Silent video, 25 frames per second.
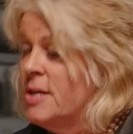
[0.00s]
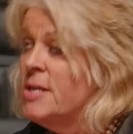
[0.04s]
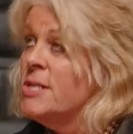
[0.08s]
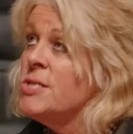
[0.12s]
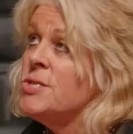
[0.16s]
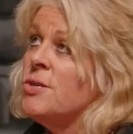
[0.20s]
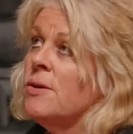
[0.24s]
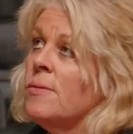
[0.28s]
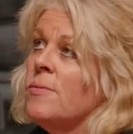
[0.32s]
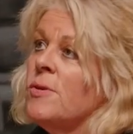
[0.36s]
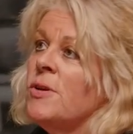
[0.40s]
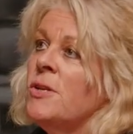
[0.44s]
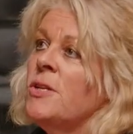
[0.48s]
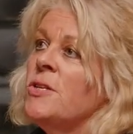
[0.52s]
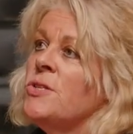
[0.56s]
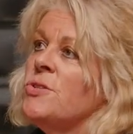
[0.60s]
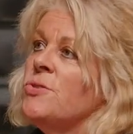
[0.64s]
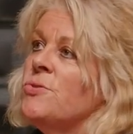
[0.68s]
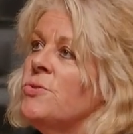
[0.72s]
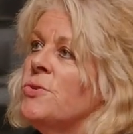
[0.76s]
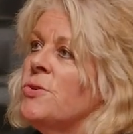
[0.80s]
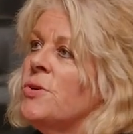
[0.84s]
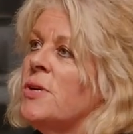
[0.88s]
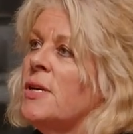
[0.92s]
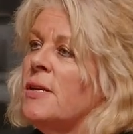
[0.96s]
So I'm going to
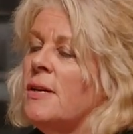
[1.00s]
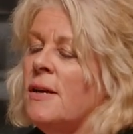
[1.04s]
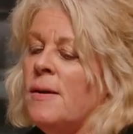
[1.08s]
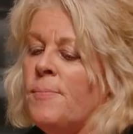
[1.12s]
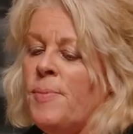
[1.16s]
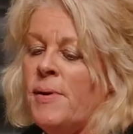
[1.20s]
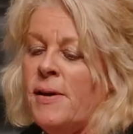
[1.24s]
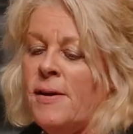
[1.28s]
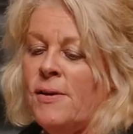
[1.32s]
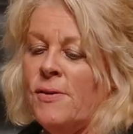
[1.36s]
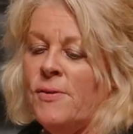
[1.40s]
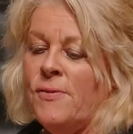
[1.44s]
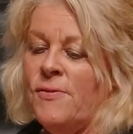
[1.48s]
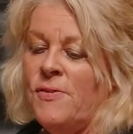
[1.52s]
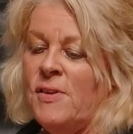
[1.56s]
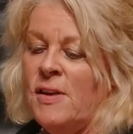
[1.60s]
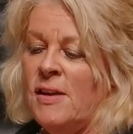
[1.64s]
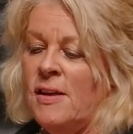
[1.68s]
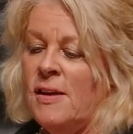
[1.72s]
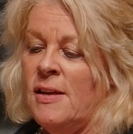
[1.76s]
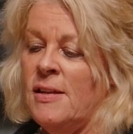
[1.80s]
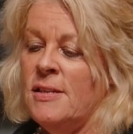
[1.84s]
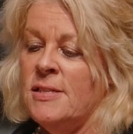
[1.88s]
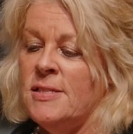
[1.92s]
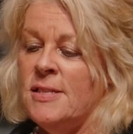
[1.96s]
talk about
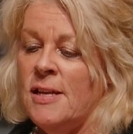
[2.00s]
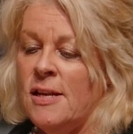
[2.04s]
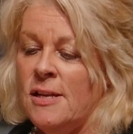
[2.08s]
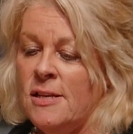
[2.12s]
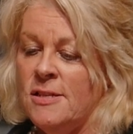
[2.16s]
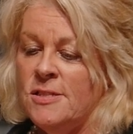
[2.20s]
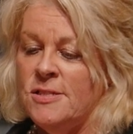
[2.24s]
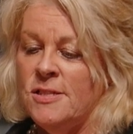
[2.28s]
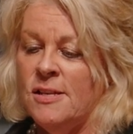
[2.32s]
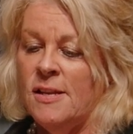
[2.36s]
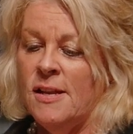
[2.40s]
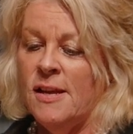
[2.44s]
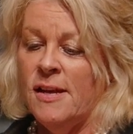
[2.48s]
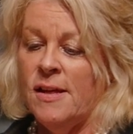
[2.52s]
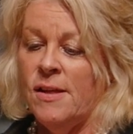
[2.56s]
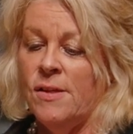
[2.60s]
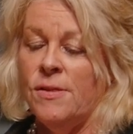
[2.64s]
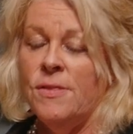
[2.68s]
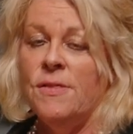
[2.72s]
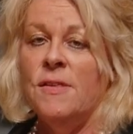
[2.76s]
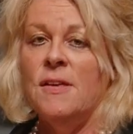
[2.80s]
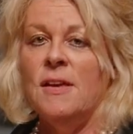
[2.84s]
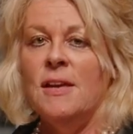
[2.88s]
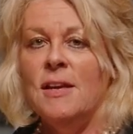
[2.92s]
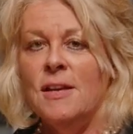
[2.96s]
the intelligent
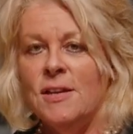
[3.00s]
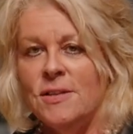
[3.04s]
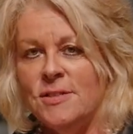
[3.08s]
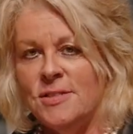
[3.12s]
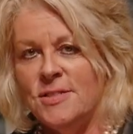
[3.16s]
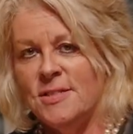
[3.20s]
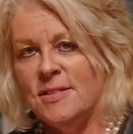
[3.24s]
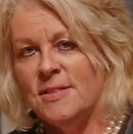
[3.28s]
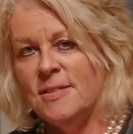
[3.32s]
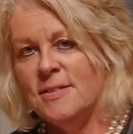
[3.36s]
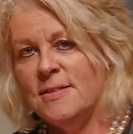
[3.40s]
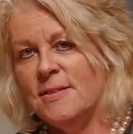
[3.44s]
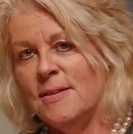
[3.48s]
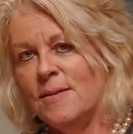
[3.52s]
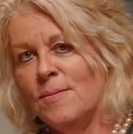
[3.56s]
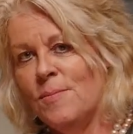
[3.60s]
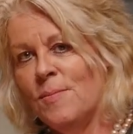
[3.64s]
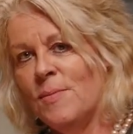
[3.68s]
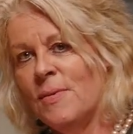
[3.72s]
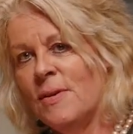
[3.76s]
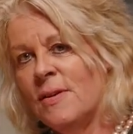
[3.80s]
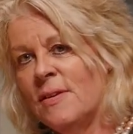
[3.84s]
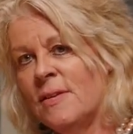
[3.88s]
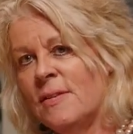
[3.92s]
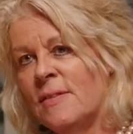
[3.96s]
health
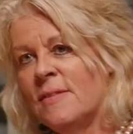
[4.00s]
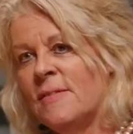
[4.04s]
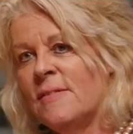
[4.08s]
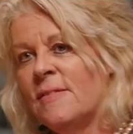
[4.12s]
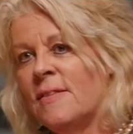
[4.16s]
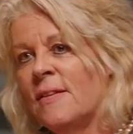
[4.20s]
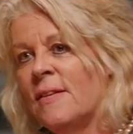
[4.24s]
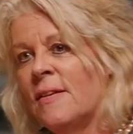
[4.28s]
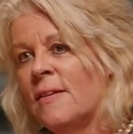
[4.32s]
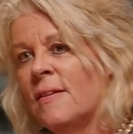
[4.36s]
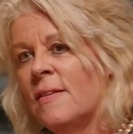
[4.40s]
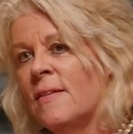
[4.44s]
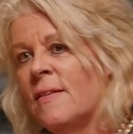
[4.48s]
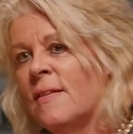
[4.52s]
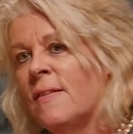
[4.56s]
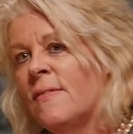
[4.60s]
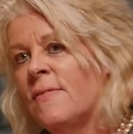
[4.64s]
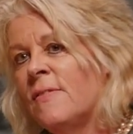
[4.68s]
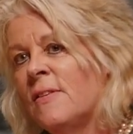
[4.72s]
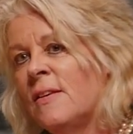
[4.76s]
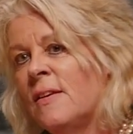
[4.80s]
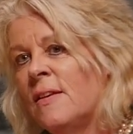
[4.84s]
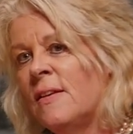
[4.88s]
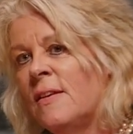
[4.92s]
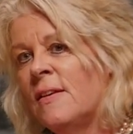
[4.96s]
ecosystem as
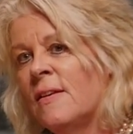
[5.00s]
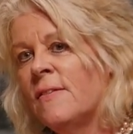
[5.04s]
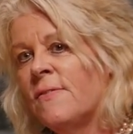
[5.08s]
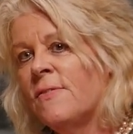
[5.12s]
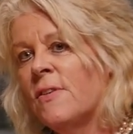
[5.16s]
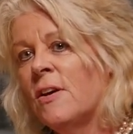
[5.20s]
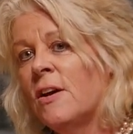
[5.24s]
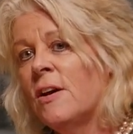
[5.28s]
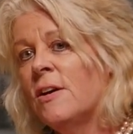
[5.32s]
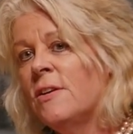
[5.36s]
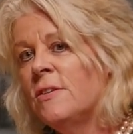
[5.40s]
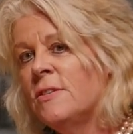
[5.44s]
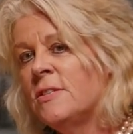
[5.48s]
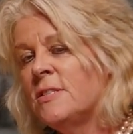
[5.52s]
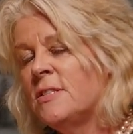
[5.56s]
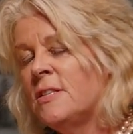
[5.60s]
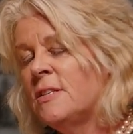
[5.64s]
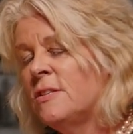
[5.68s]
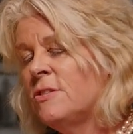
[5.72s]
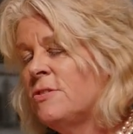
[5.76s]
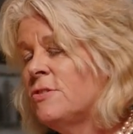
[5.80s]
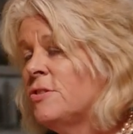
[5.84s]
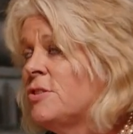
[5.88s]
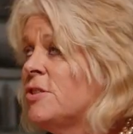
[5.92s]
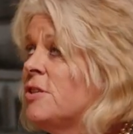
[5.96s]
the host
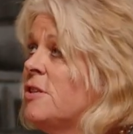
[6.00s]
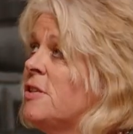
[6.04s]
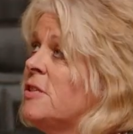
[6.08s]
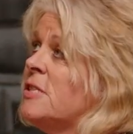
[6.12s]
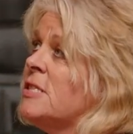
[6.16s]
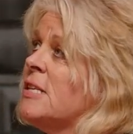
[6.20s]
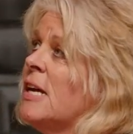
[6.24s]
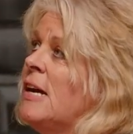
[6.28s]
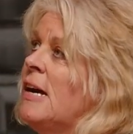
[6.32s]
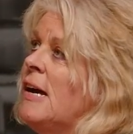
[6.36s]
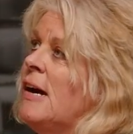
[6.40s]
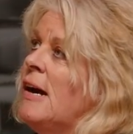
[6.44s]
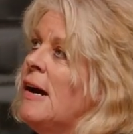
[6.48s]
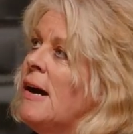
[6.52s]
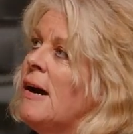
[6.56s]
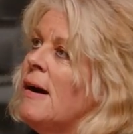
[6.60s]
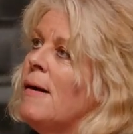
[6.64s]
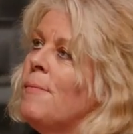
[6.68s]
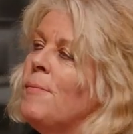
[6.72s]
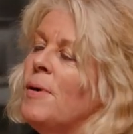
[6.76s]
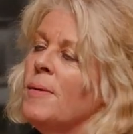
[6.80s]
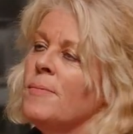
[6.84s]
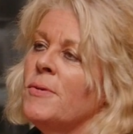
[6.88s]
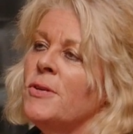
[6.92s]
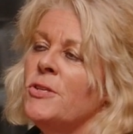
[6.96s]
introduced.
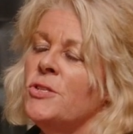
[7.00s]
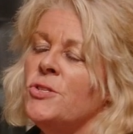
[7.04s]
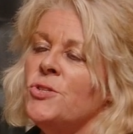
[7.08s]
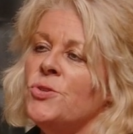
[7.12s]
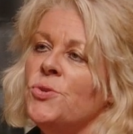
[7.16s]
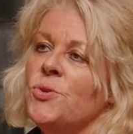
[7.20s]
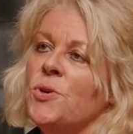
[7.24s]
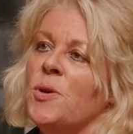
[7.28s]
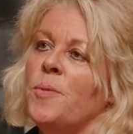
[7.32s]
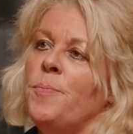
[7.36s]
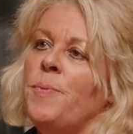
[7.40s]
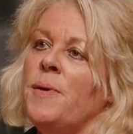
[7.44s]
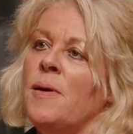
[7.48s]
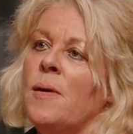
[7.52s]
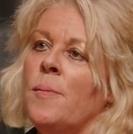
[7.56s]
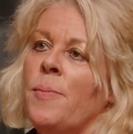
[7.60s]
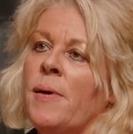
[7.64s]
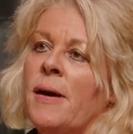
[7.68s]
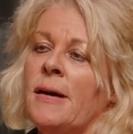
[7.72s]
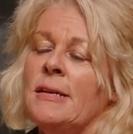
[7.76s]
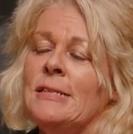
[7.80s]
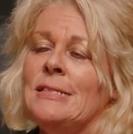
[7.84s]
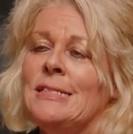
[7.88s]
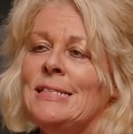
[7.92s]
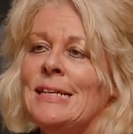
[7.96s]
I'm going to talk a bit
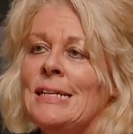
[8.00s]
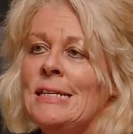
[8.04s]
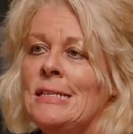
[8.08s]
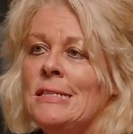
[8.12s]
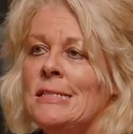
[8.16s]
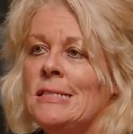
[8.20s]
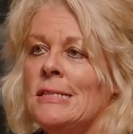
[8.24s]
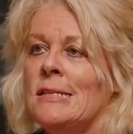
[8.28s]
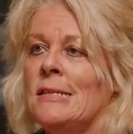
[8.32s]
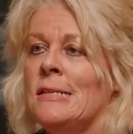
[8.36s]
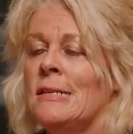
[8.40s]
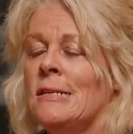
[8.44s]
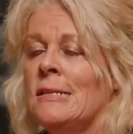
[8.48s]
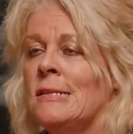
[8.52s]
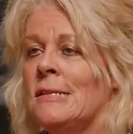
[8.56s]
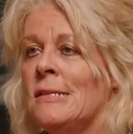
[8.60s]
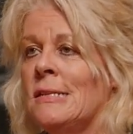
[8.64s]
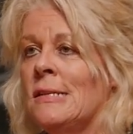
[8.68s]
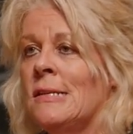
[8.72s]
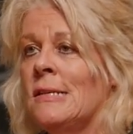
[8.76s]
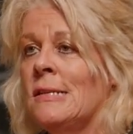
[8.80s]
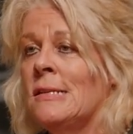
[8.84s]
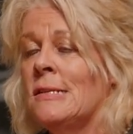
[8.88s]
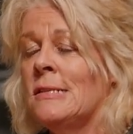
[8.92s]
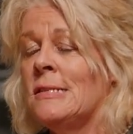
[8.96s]
about data
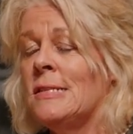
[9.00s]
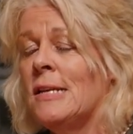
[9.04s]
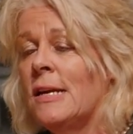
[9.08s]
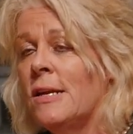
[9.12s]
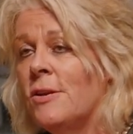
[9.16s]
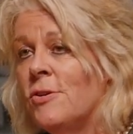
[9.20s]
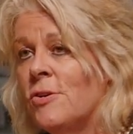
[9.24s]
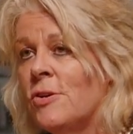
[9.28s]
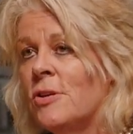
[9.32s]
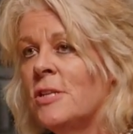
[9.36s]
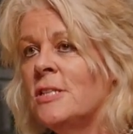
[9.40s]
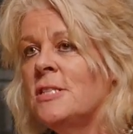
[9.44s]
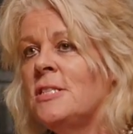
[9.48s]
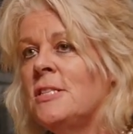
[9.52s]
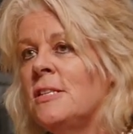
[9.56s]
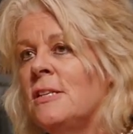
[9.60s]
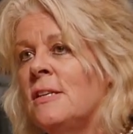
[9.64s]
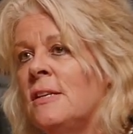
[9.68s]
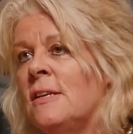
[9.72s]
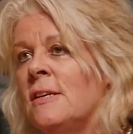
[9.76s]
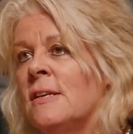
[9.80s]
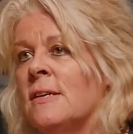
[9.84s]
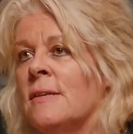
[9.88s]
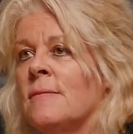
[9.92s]
and technology.